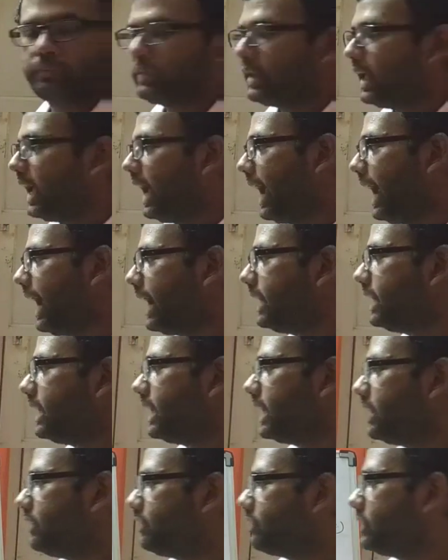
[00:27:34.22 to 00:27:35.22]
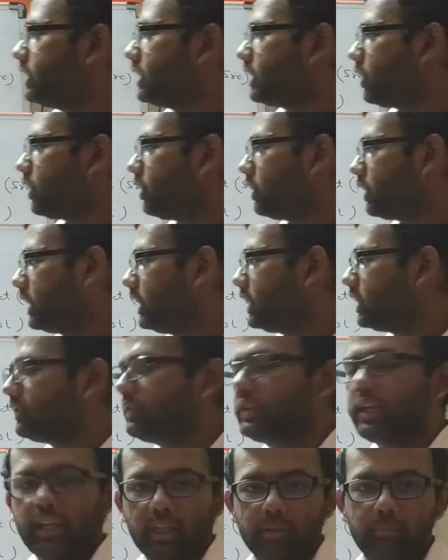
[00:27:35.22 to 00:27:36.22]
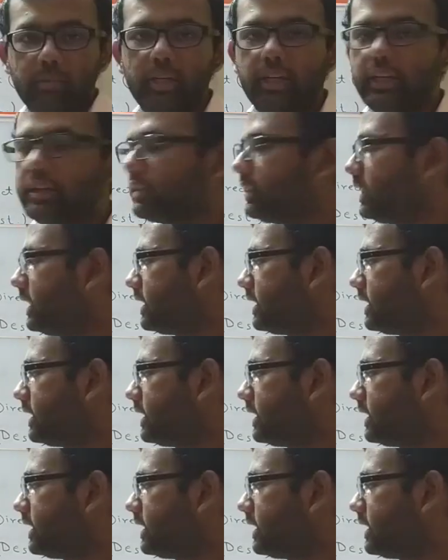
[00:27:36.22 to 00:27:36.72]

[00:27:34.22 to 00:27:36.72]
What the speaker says: And if the content of the accumulator is